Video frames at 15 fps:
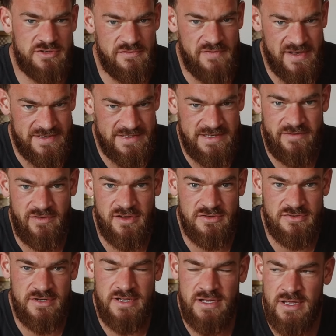
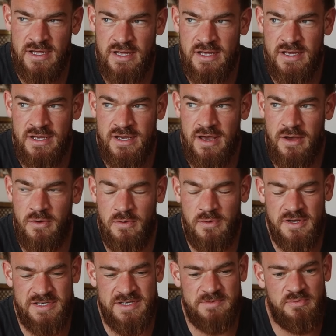2,700.
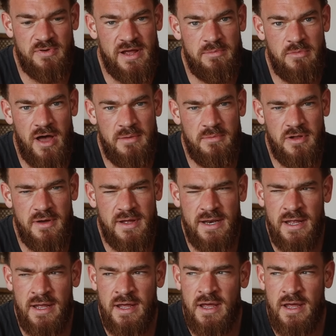which is pretty mind-blowing.